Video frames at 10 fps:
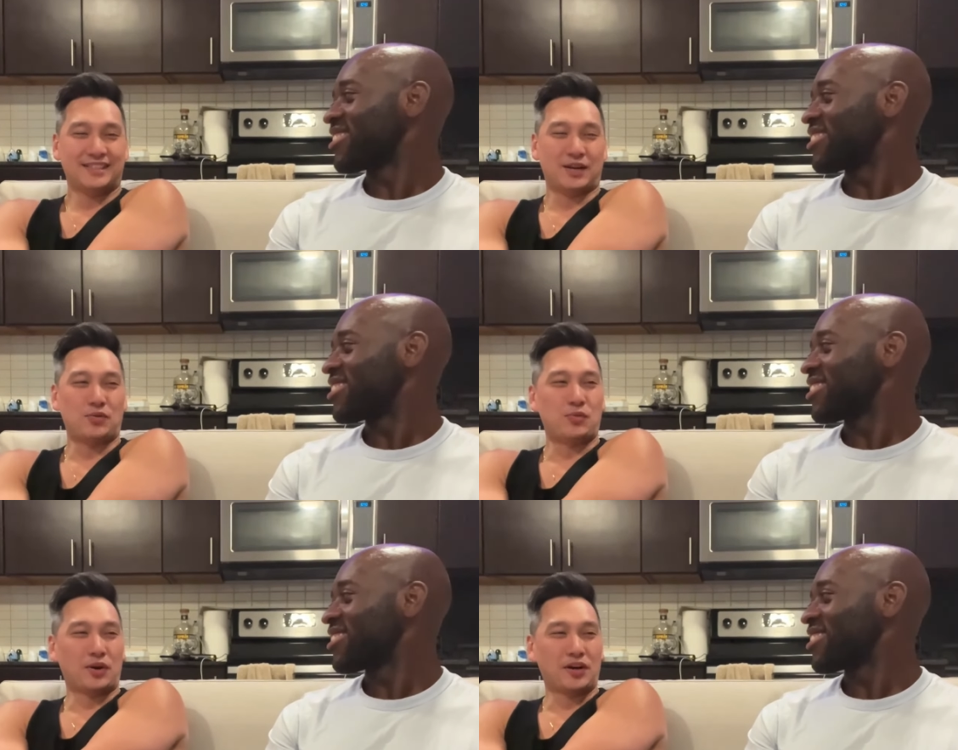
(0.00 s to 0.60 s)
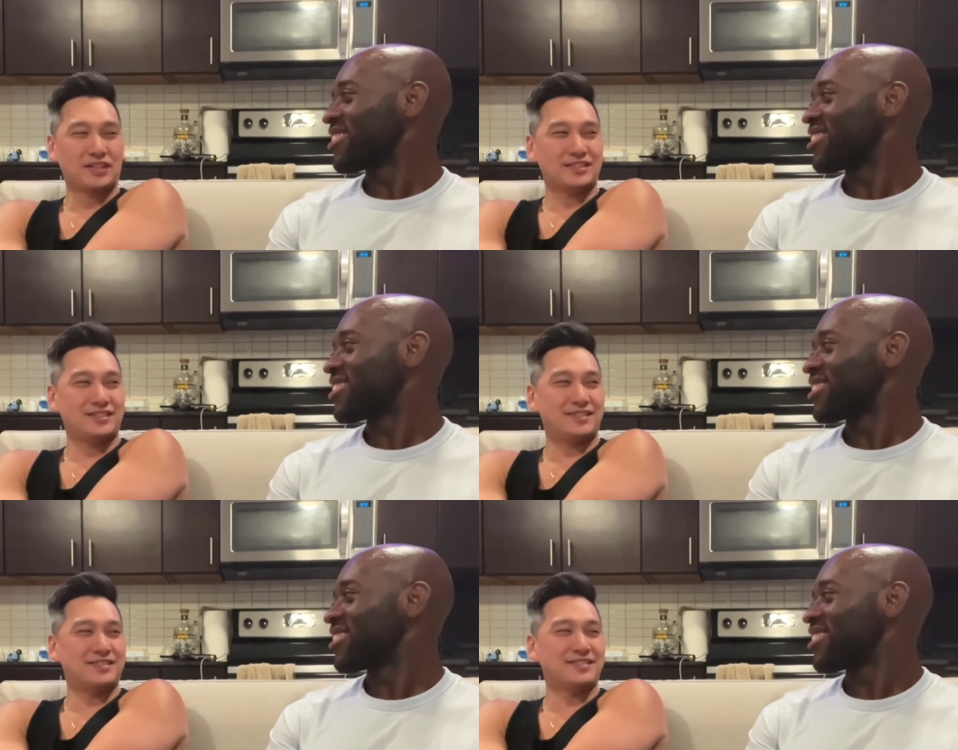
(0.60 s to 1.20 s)
Speaker 1: like a work
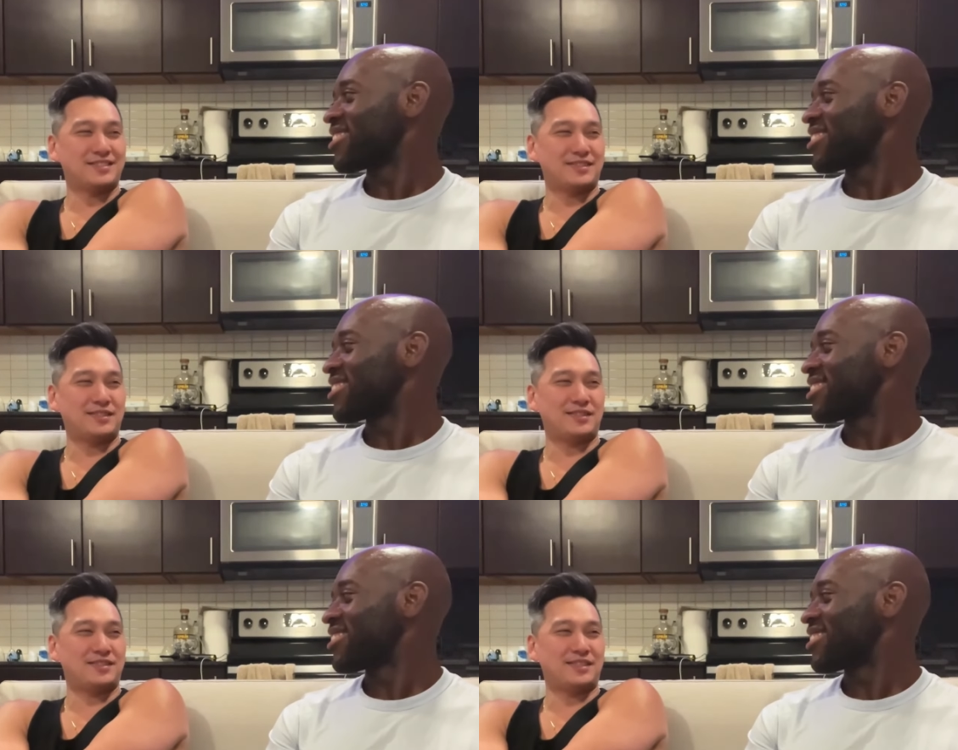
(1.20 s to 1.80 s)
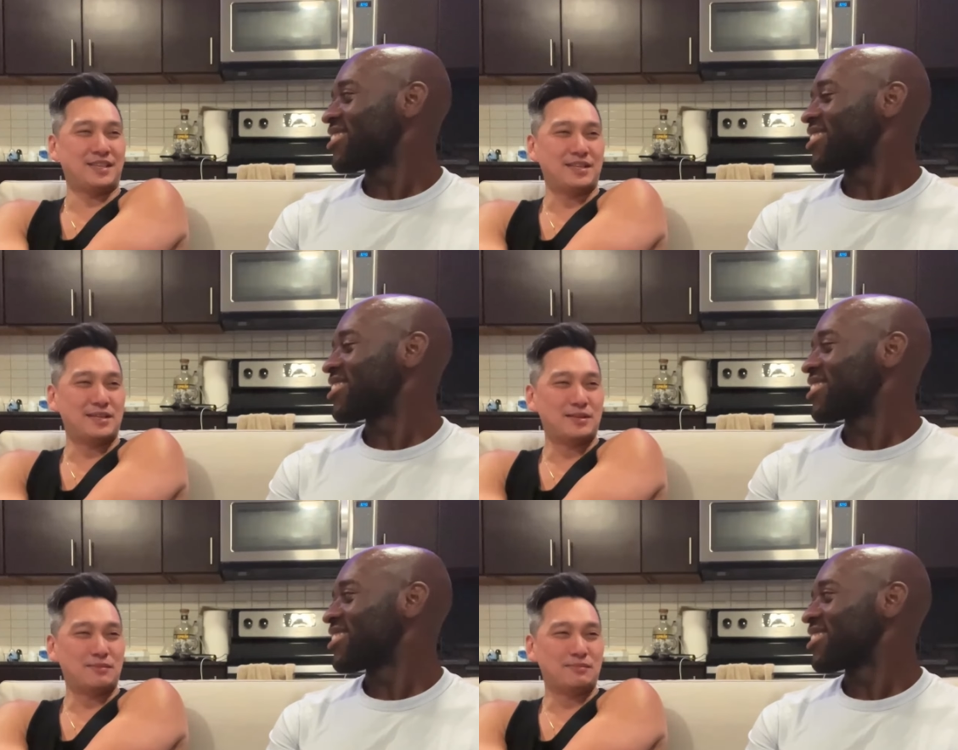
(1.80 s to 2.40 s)

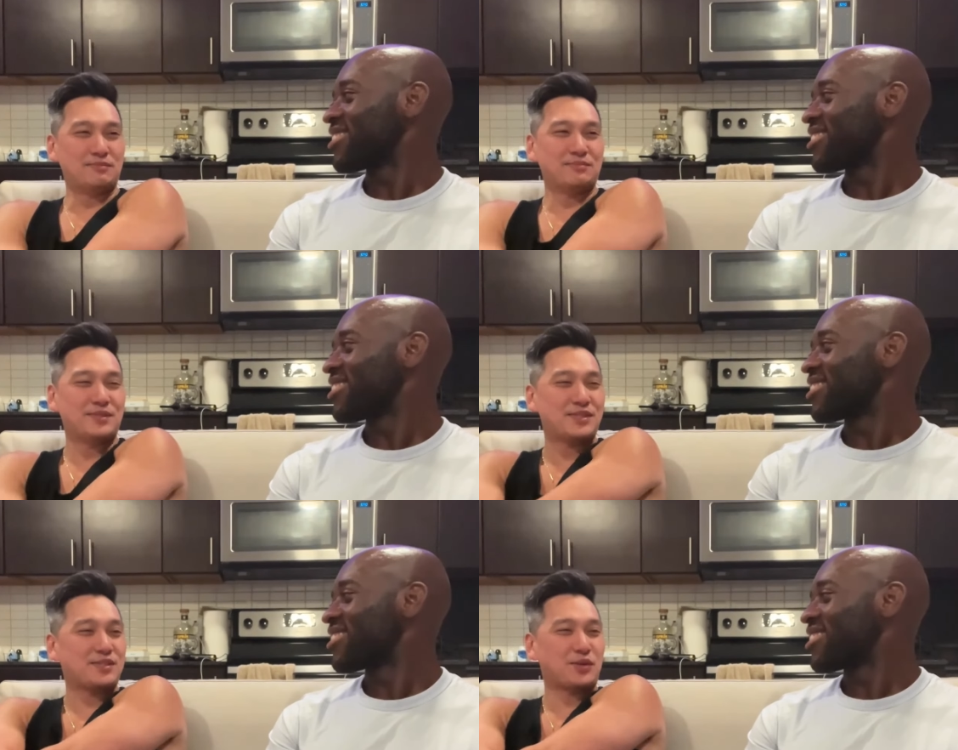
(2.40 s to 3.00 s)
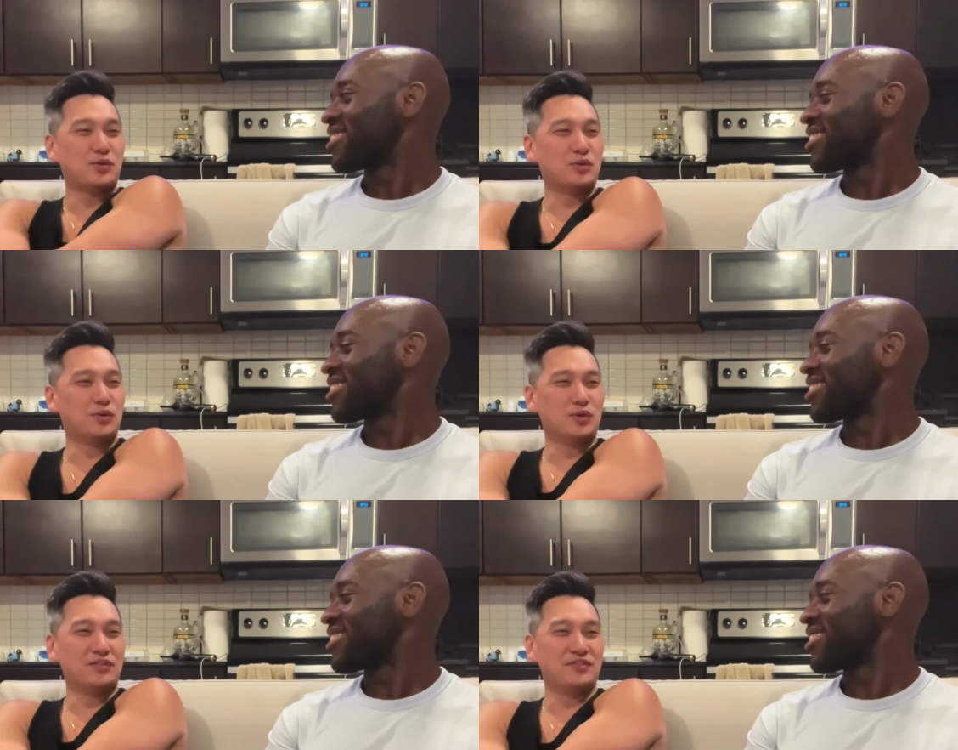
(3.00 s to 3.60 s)
team
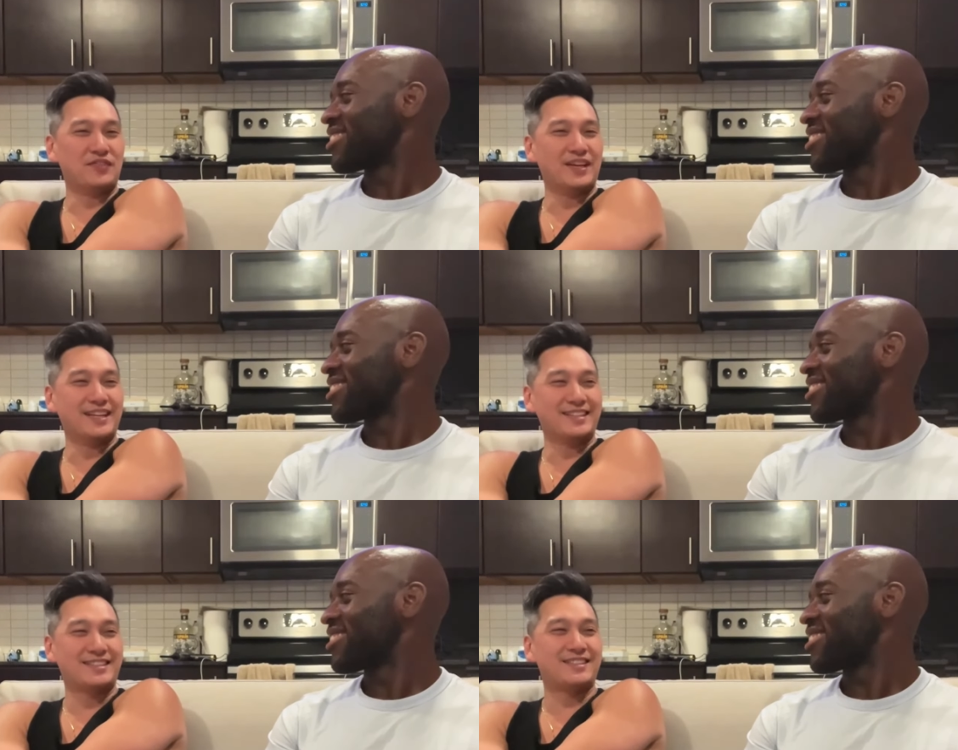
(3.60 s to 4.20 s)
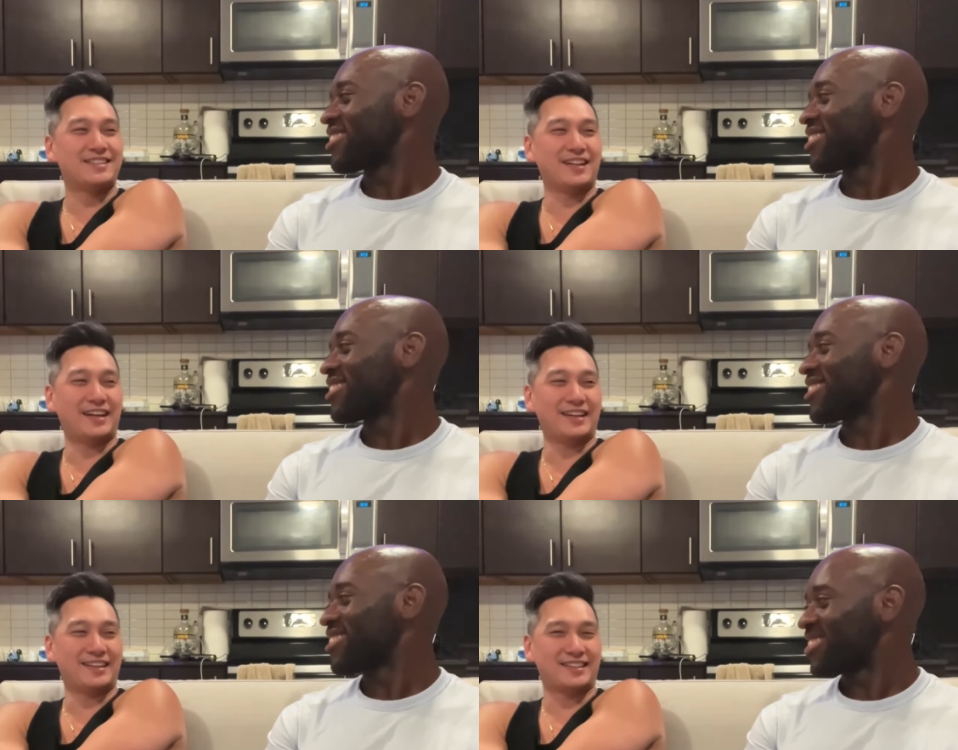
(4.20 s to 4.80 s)
school events,
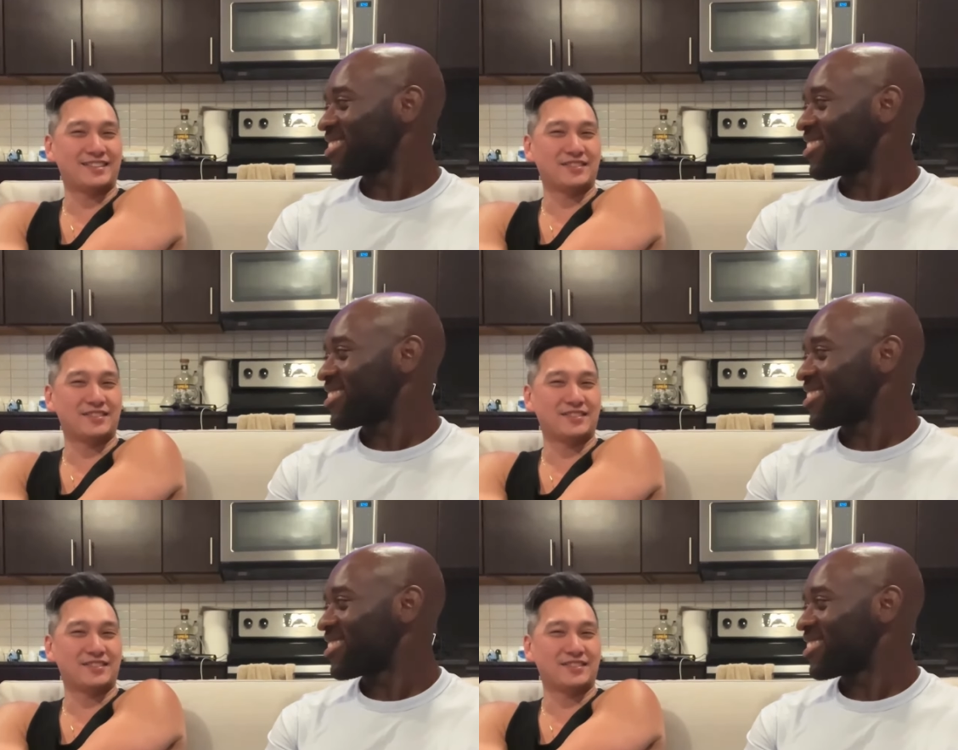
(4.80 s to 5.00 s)
like